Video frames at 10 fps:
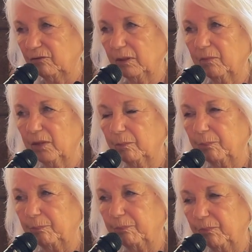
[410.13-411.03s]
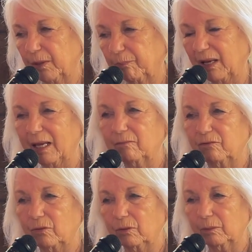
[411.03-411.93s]
from the
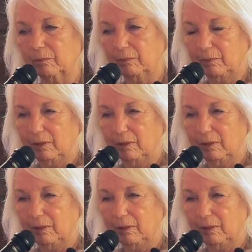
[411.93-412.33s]
platform.